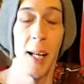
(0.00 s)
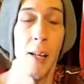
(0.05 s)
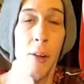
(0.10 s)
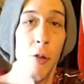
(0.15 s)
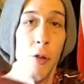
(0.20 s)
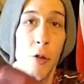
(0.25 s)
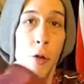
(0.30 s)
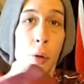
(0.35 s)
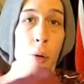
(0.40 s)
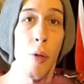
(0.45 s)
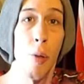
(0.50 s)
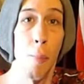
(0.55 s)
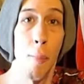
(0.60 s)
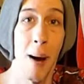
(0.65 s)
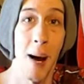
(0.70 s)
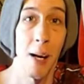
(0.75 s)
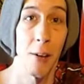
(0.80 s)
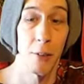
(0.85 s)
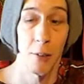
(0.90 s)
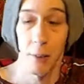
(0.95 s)
into the
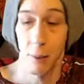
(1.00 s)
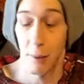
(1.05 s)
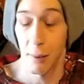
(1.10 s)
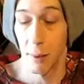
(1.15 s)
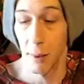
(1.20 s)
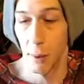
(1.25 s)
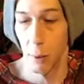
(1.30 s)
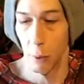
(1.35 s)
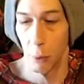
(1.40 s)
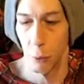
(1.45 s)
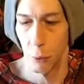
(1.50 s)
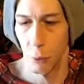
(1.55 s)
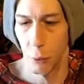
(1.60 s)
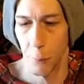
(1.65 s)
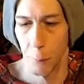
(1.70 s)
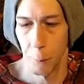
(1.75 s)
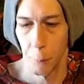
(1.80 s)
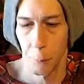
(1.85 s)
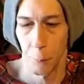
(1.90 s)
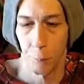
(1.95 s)
mask itself.
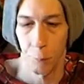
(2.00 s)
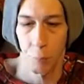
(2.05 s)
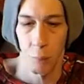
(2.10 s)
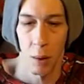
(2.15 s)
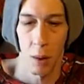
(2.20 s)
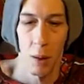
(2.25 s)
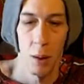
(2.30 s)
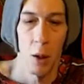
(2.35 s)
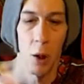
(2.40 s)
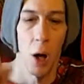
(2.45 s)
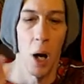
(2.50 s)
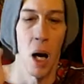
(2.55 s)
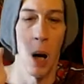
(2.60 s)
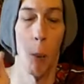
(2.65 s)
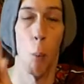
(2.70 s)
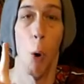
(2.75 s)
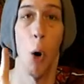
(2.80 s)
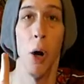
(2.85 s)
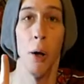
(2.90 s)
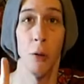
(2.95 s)
I
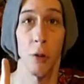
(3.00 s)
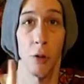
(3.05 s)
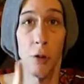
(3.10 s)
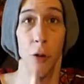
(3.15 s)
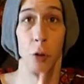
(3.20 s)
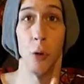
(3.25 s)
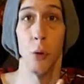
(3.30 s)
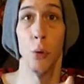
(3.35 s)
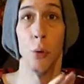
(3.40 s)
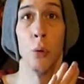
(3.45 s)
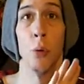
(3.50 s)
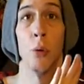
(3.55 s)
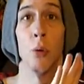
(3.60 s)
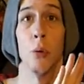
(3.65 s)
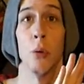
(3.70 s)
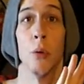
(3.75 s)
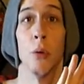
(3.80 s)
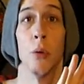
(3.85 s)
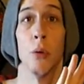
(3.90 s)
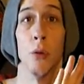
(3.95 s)
want to
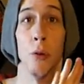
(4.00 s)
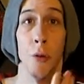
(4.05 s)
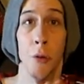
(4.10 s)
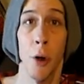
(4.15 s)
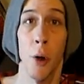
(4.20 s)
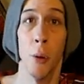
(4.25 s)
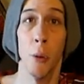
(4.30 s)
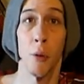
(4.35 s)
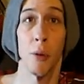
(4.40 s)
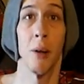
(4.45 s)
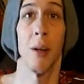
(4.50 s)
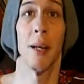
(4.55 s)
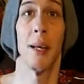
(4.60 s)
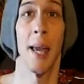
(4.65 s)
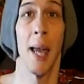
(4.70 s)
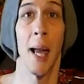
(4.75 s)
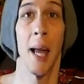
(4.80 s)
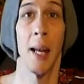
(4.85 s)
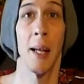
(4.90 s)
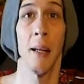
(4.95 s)
note
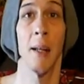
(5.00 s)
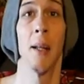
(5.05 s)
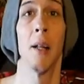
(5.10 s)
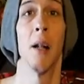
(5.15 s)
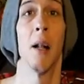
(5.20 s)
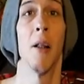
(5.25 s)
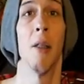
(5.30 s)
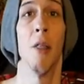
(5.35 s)
again,